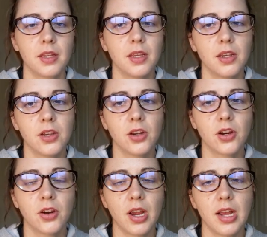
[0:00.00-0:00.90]

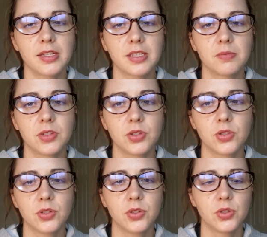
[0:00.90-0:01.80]
here I asked them
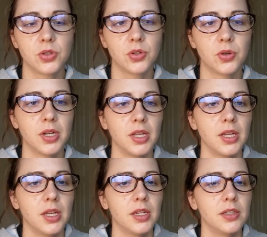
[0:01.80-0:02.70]
to
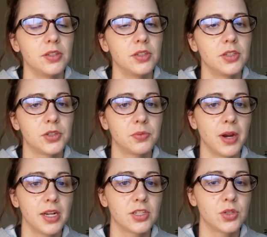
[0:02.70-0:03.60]

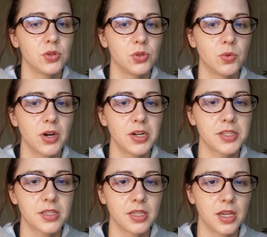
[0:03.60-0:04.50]
write 2 new
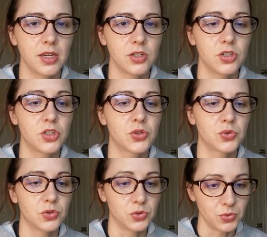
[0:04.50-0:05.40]
words and then
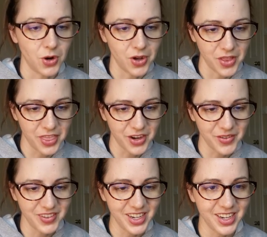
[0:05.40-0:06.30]
draw
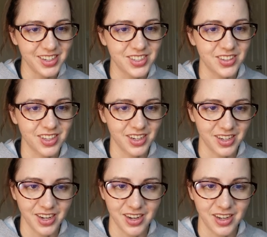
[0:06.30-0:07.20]
their meaning. So
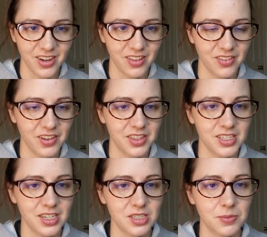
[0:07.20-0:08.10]
again, here they've got the
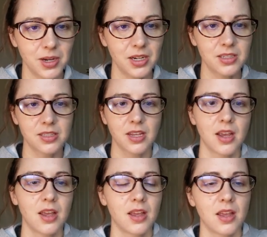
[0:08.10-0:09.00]
text box.
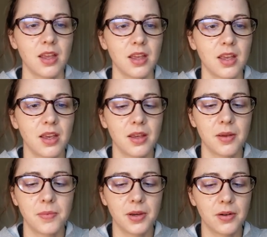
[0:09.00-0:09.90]

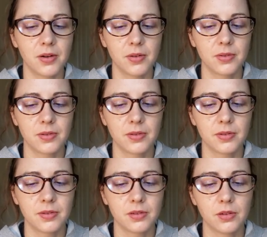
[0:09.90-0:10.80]
I don't know.
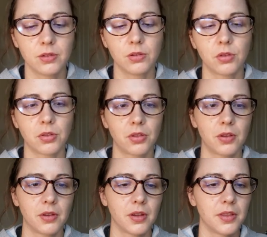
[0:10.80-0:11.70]
Oof.
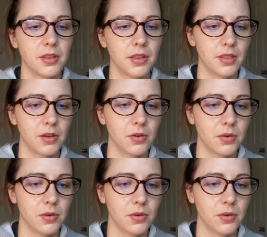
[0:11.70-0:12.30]
And then